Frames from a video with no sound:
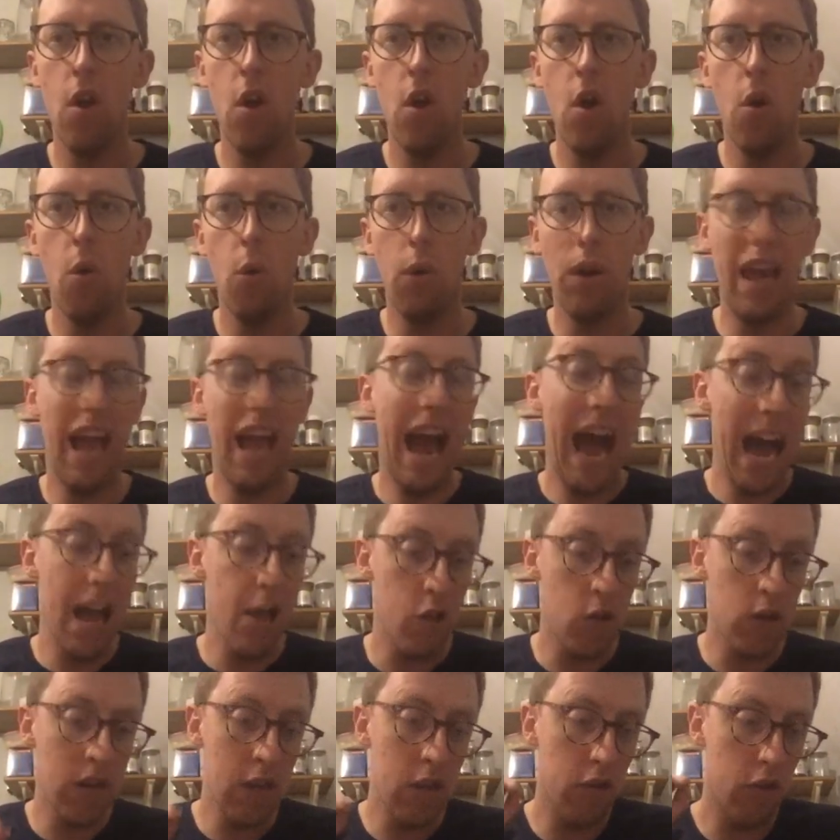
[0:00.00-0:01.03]
Well, it
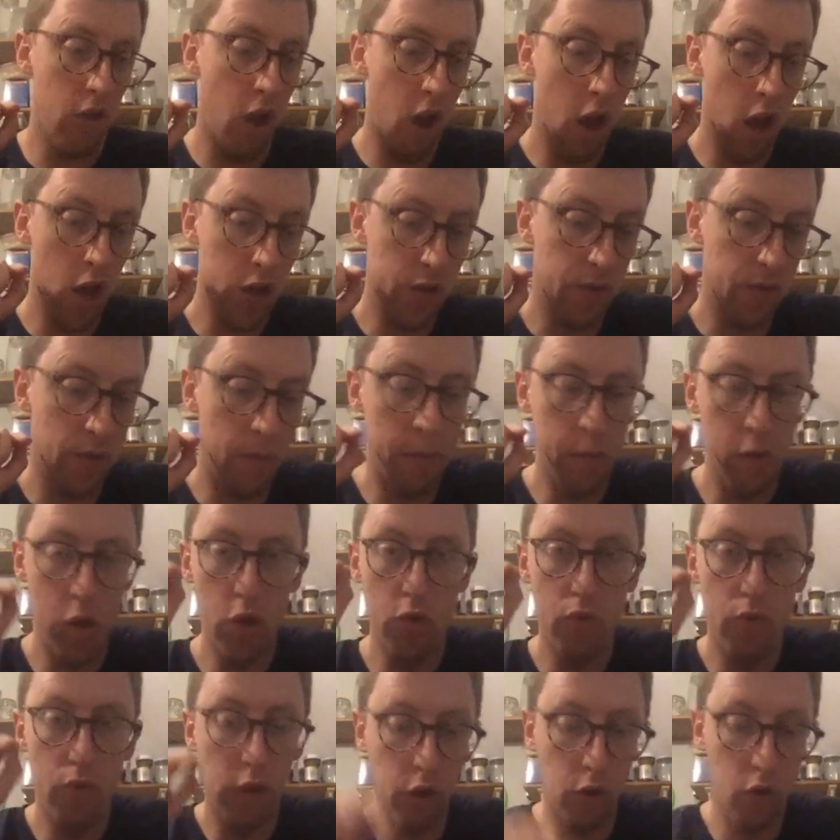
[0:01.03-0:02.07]
actually starts from you
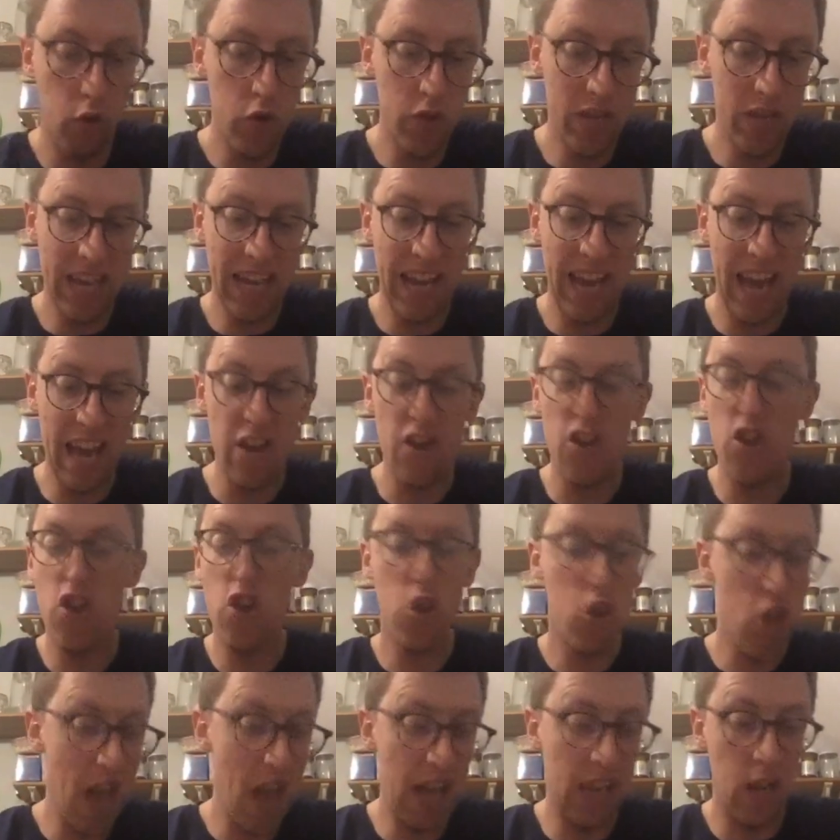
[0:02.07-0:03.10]
recruiting a
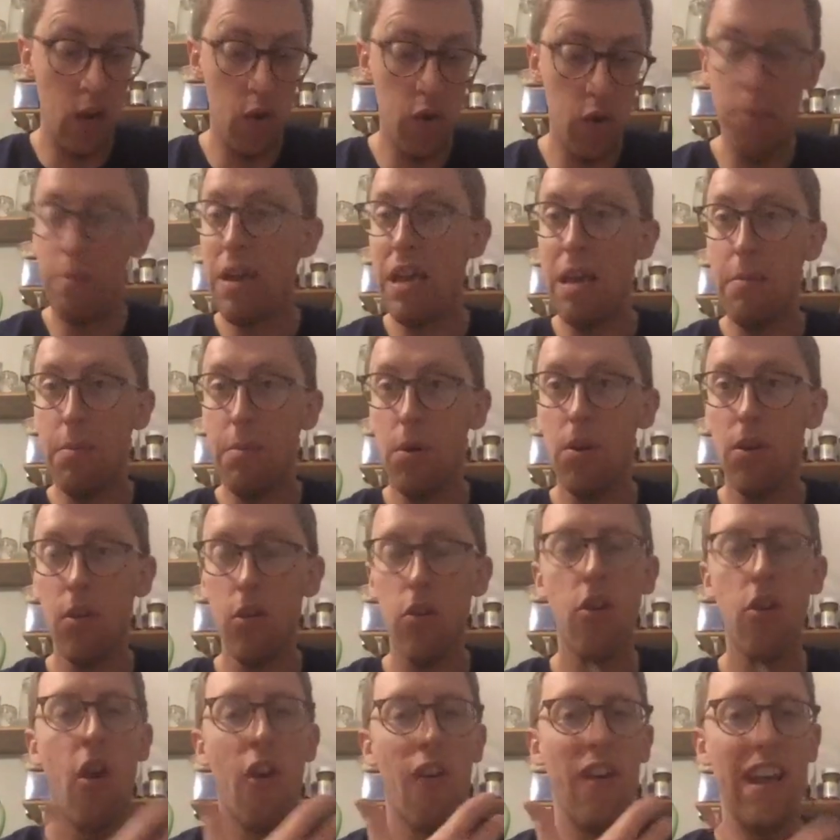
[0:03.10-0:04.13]
shitload of people.
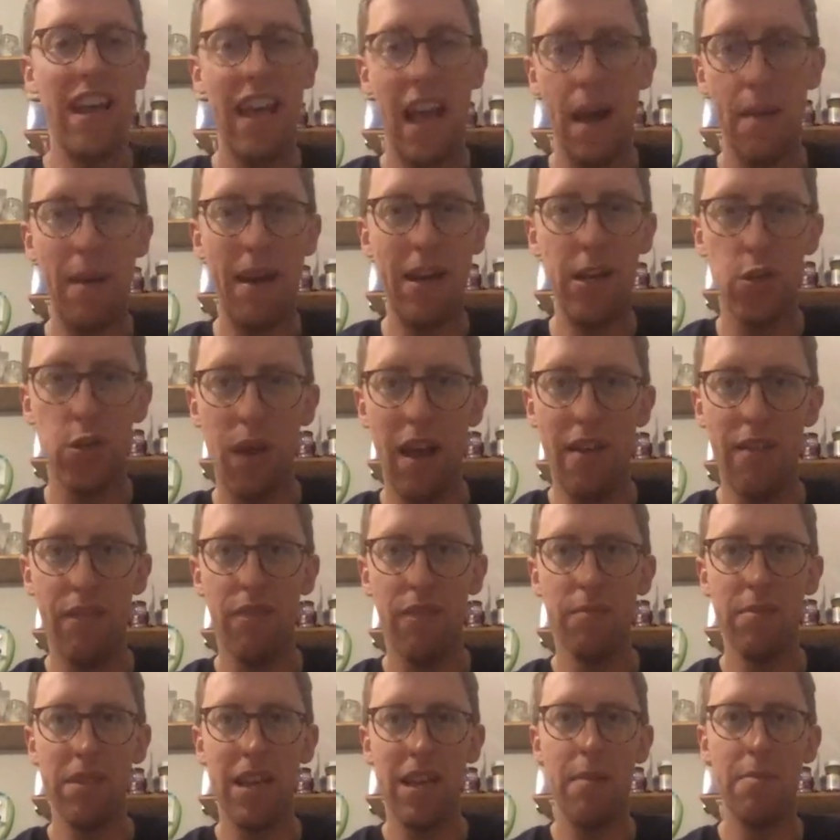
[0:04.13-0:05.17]
Sorry, I might swear
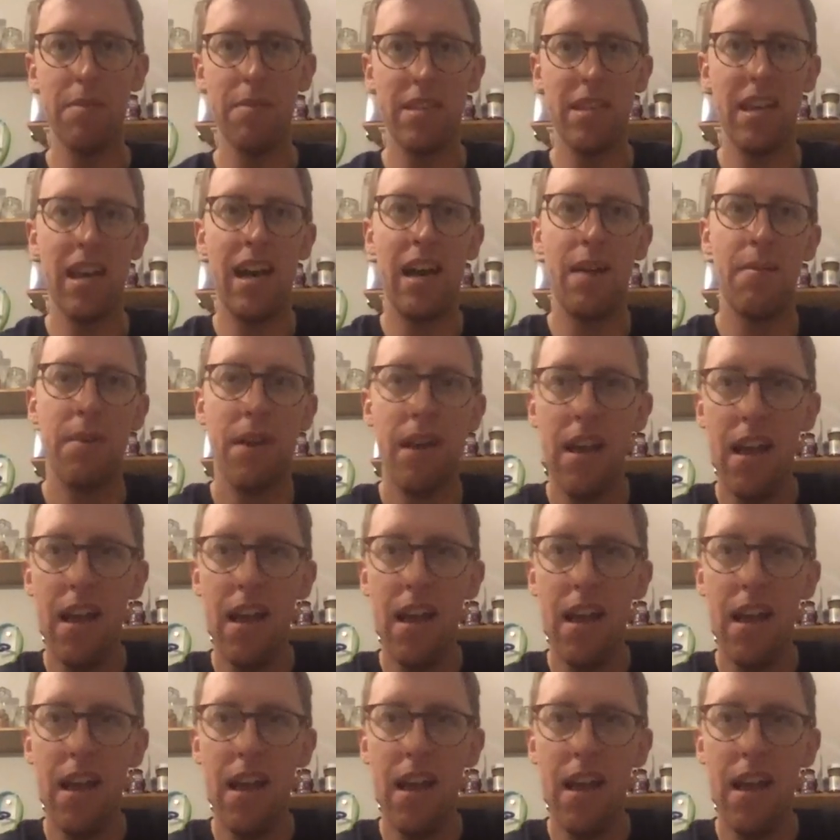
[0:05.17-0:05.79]
from time to time.